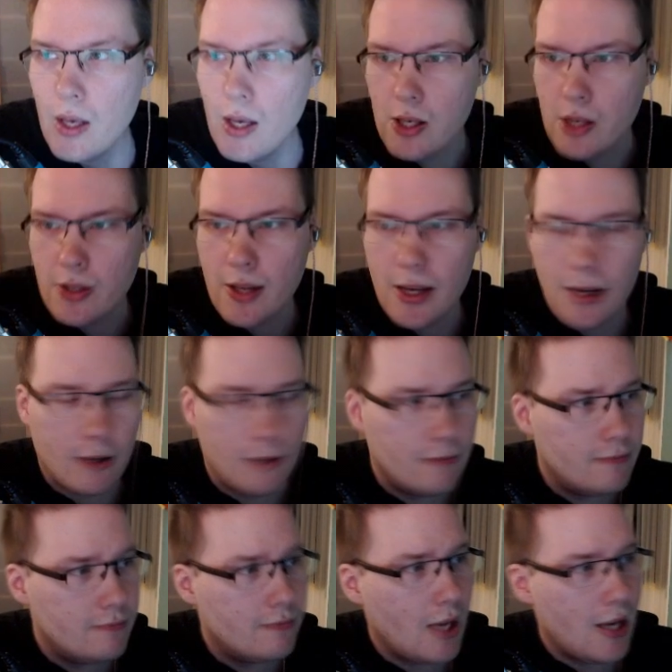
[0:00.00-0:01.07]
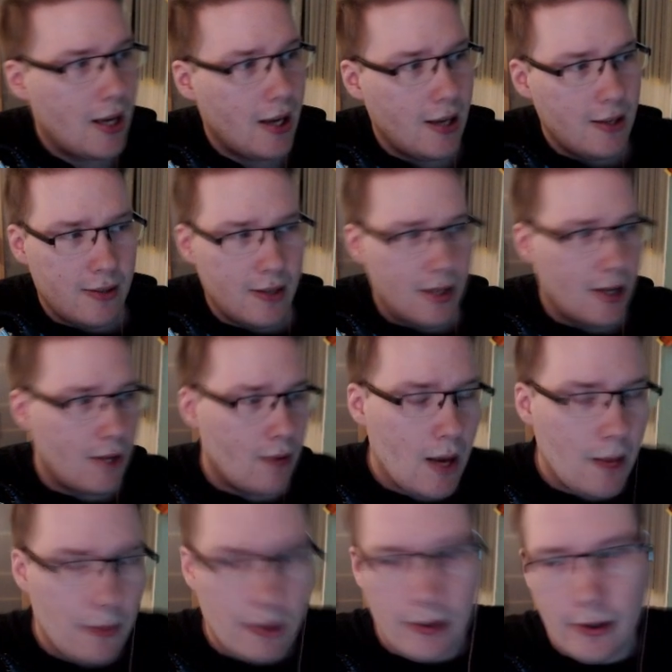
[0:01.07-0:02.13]
So there you go. I think I
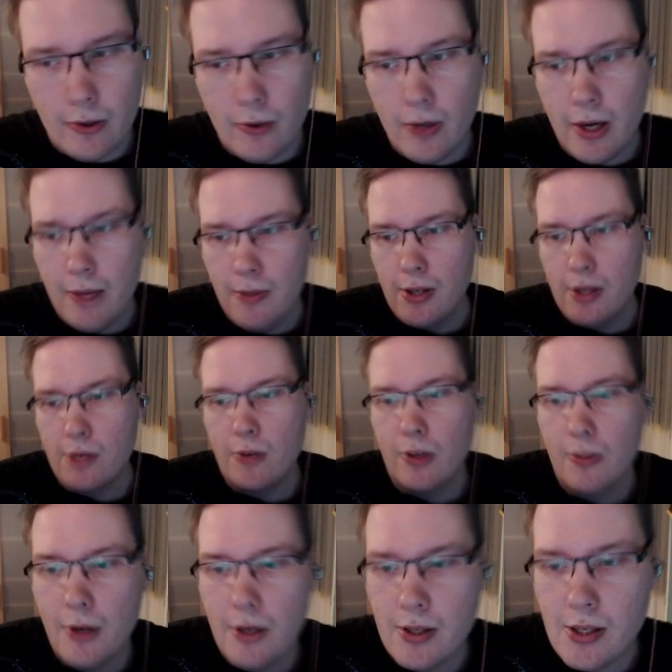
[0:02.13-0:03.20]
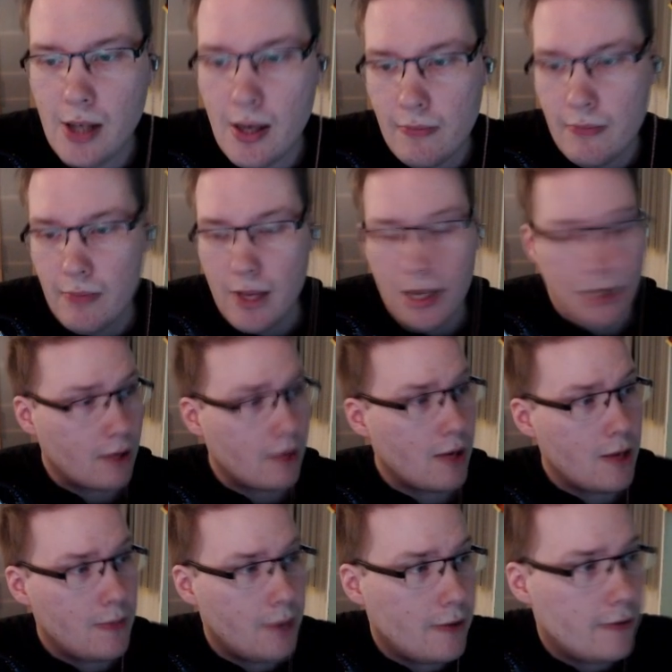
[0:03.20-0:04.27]
rambled on quite a bit as well, but yeah, it's a
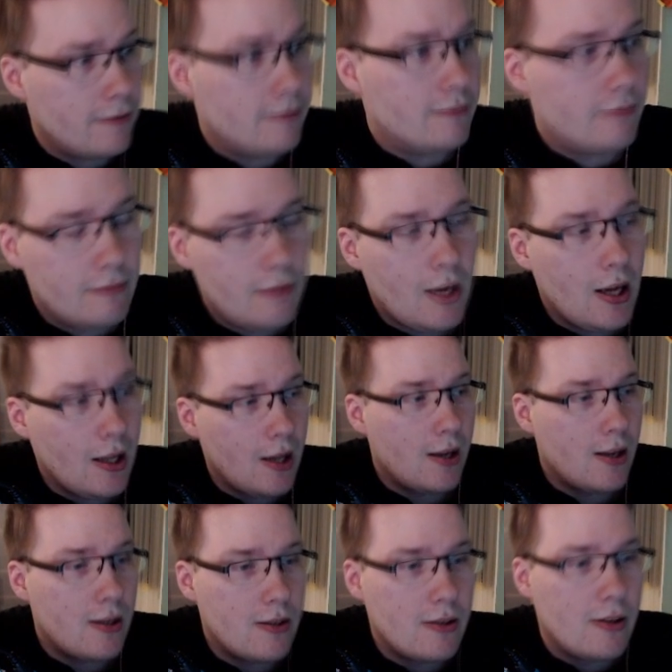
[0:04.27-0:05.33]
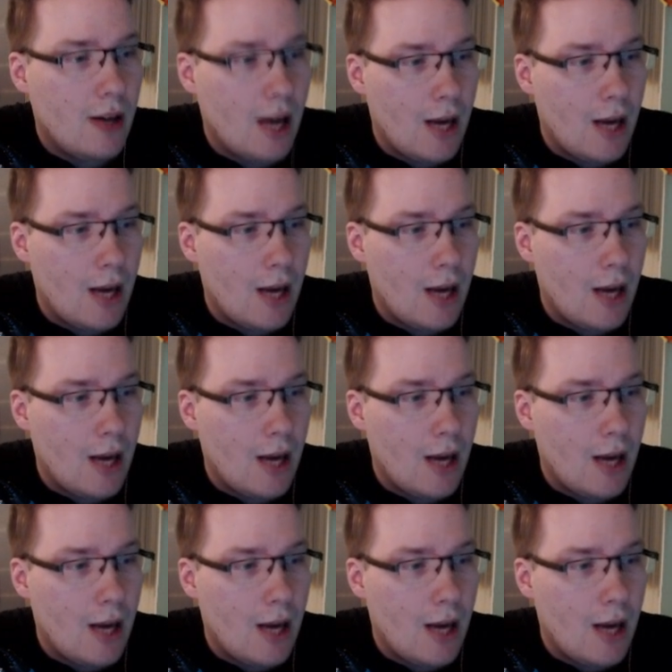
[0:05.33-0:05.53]
great buff. I like it.